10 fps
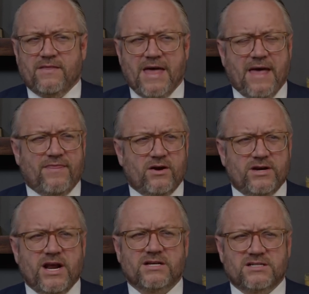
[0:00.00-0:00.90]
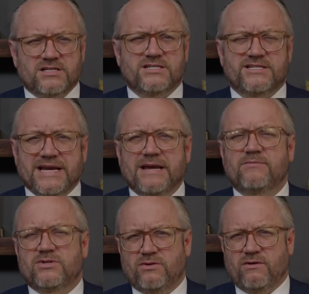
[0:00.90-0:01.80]
that there doesn't
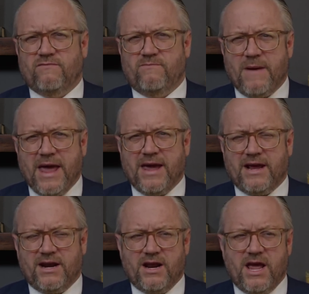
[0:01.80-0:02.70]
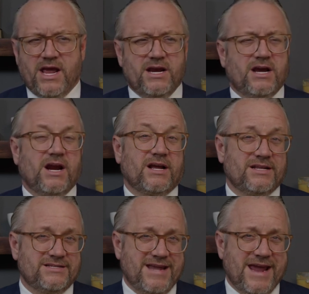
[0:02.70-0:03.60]
seem to have been any kind of
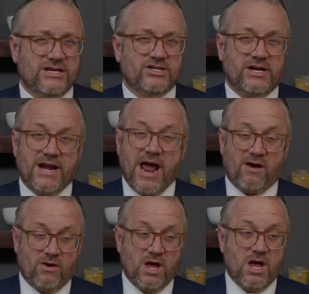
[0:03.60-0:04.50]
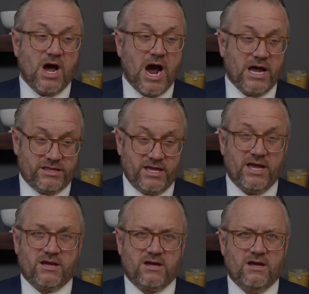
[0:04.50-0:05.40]
contagion. Now, I
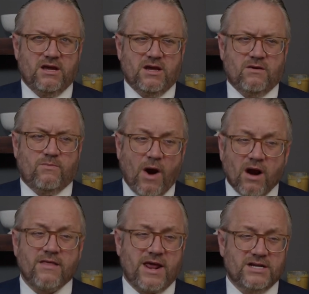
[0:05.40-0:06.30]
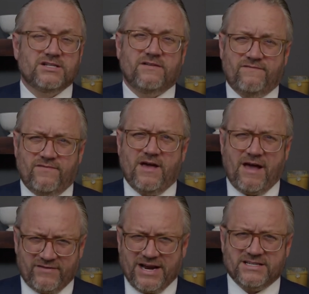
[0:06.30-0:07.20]
think part of that is the, the
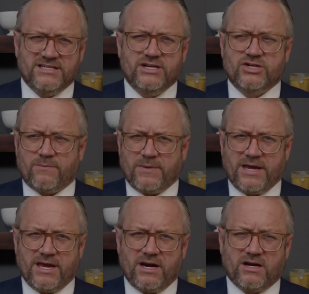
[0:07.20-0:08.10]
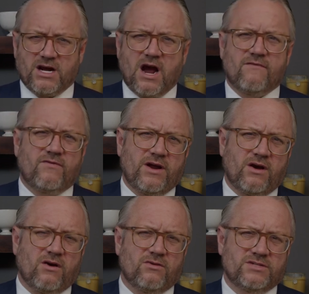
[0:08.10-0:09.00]
F D I C jumping in and covering
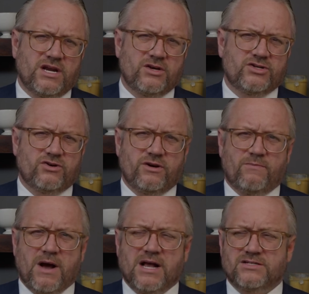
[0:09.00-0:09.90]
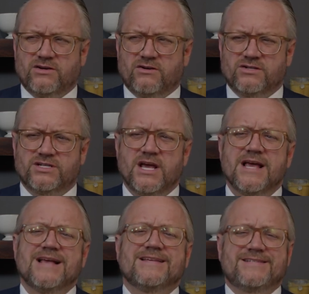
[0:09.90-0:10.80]
all those uninsured depositors,
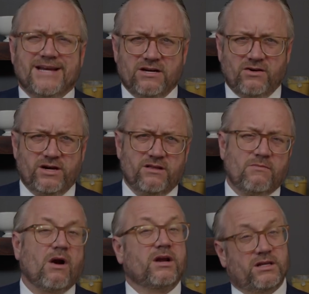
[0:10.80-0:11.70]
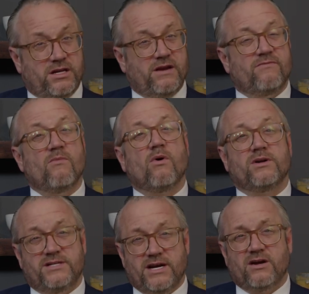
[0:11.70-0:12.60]
signaling to the market that if more
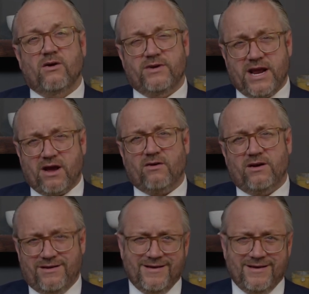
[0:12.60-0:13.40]
did go down,